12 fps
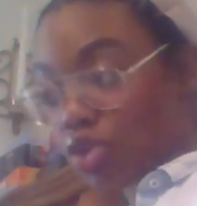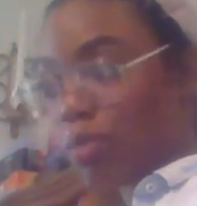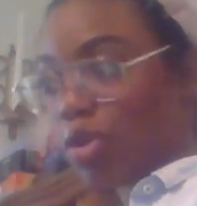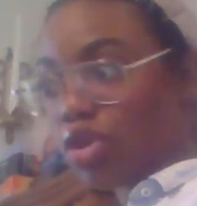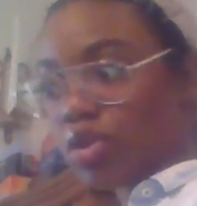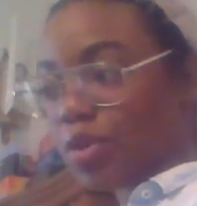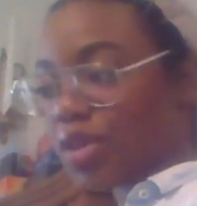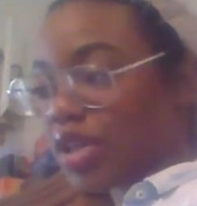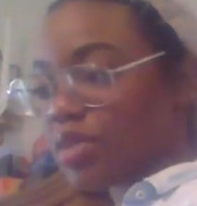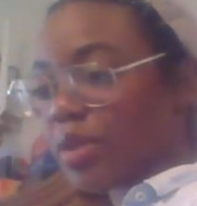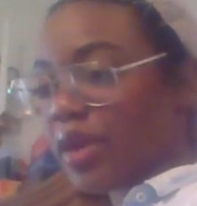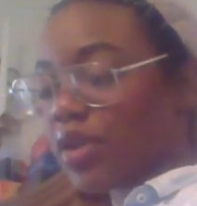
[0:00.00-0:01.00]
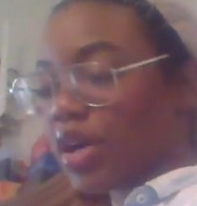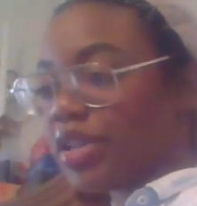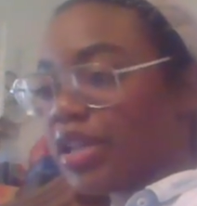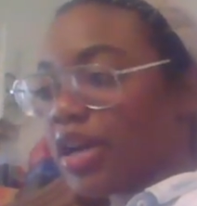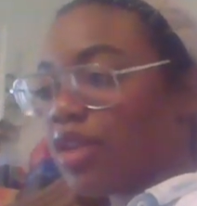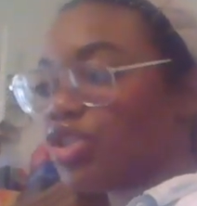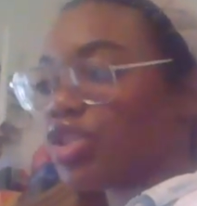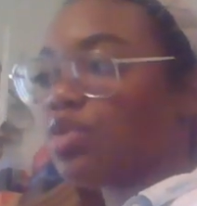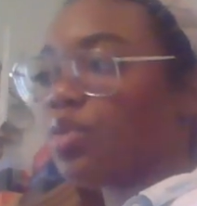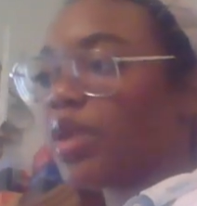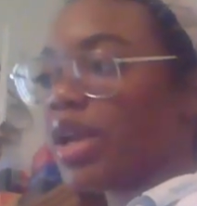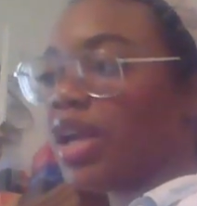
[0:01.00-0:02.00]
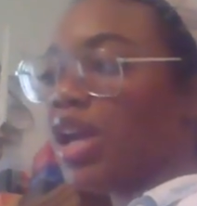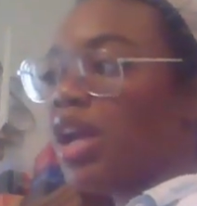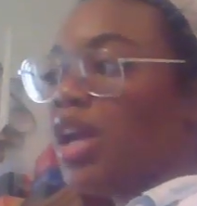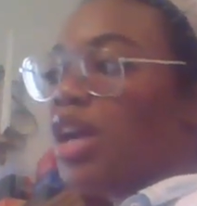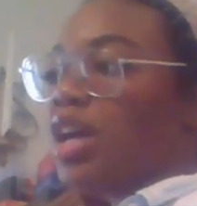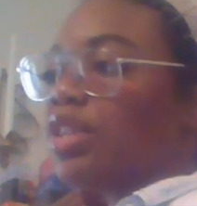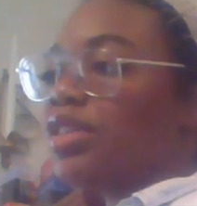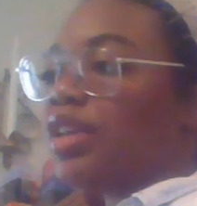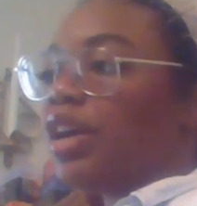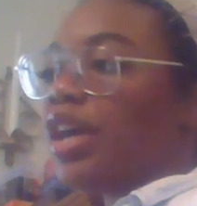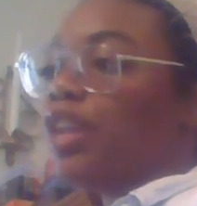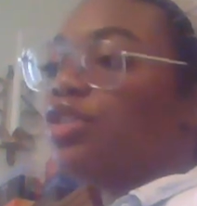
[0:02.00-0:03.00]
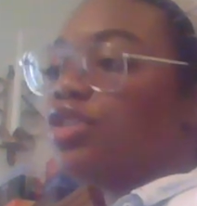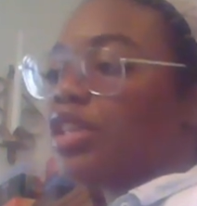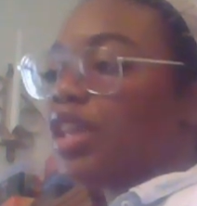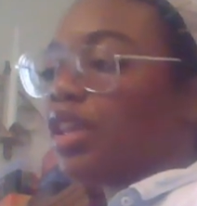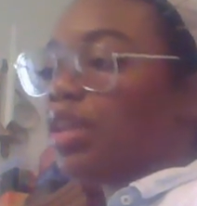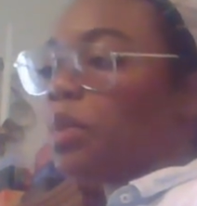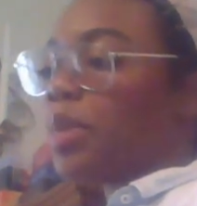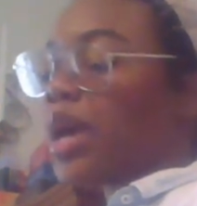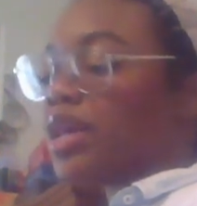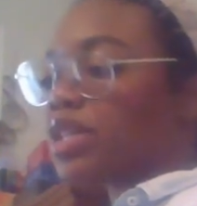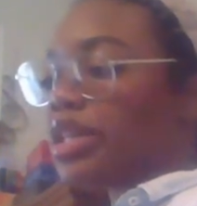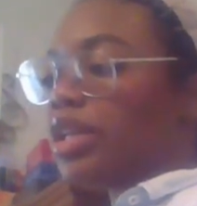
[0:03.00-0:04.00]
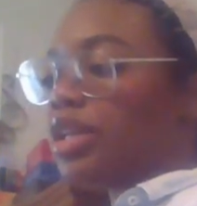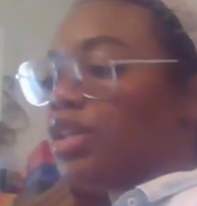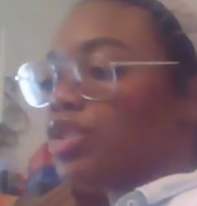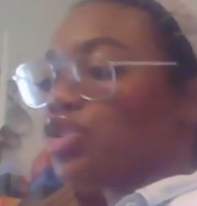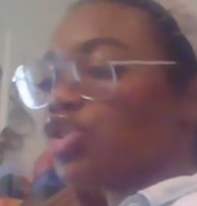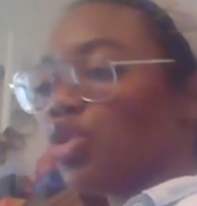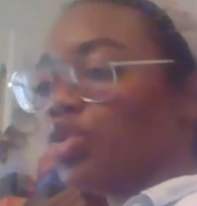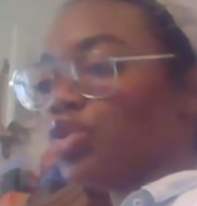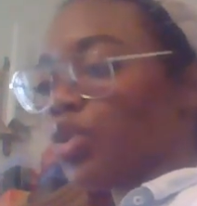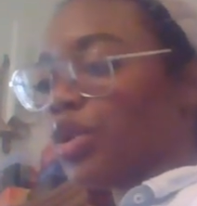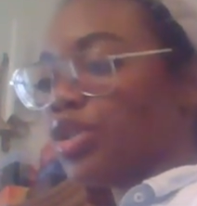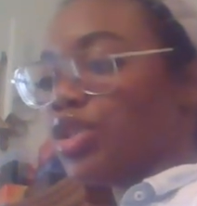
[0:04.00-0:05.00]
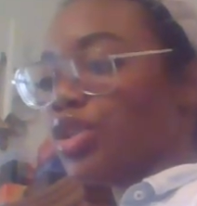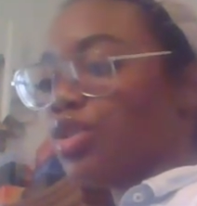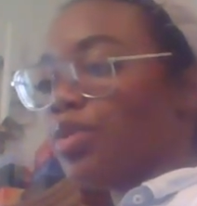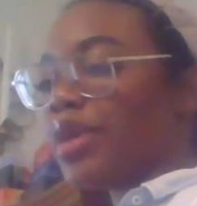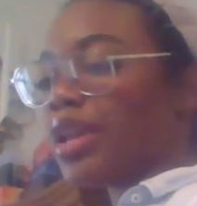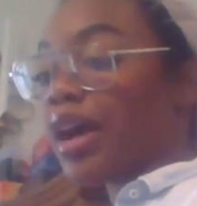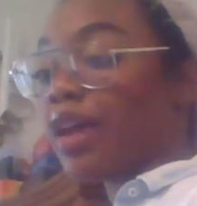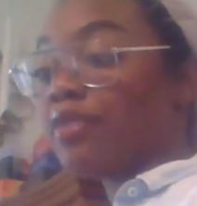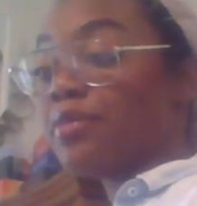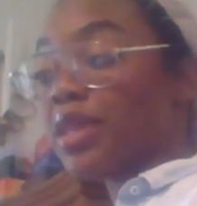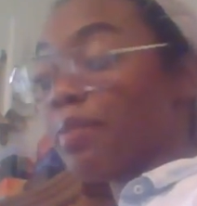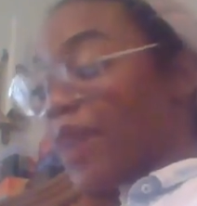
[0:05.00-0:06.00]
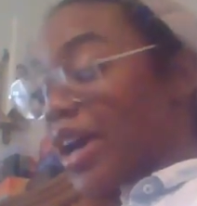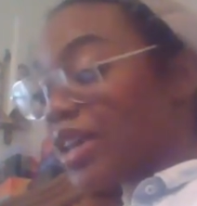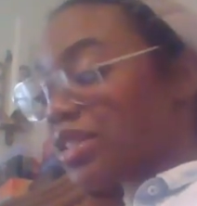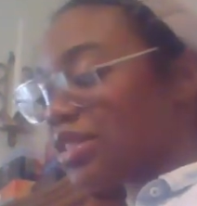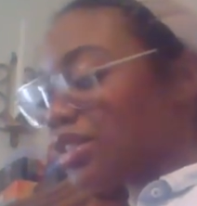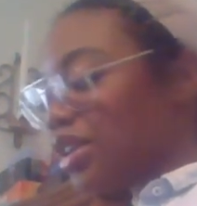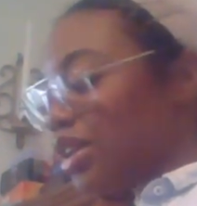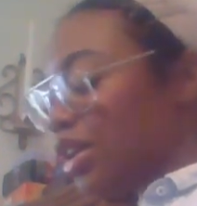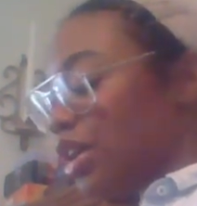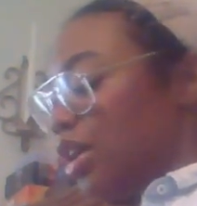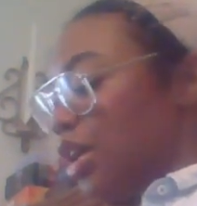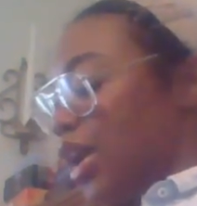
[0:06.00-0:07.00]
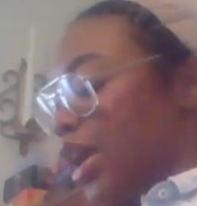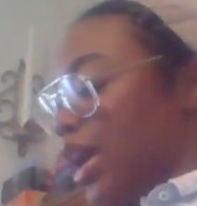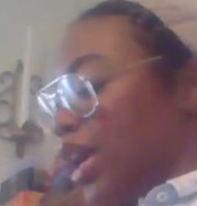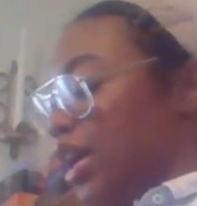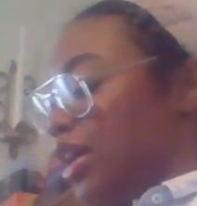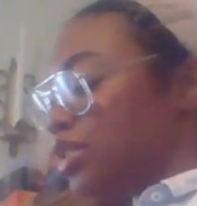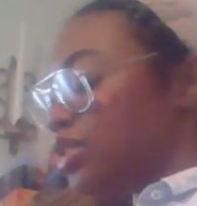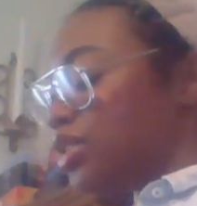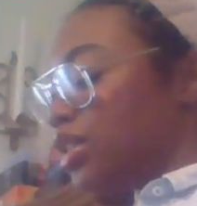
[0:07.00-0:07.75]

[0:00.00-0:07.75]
or multiple things may have gone down, just the way the energy that the masculine showed towards you may not have been the best. And